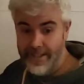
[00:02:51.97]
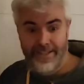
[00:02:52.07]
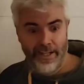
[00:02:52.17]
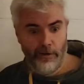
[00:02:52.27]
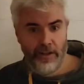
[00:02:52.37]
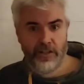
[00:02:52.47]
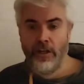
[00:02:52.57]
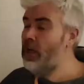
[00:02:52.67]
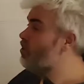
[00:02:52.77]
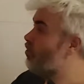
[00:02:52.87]
acceleration,
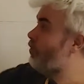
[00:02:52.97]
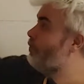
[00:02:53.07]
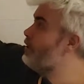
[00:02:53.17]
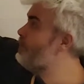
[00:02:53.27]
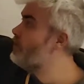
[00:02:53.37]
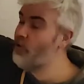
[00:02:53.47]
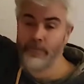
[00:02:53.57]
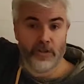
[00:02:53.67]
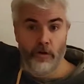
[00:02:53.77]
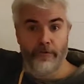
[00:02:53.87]
so there must be
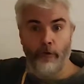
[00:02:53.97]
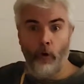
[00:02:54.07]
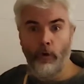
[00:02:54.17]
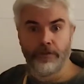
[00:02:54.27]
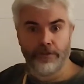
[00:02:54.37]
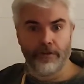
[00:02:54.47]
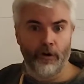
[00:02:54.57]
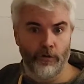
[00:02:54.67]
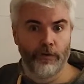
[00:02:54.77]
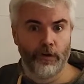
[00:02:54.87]
some sort of force
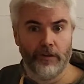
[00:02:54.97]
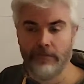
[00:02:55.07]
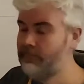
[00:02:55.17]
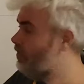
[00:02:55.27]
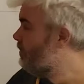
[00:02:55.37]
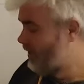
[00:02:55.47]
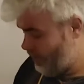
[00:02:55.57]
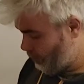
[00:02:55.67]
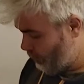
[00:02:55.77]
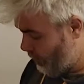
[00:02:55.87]
overall, because that's where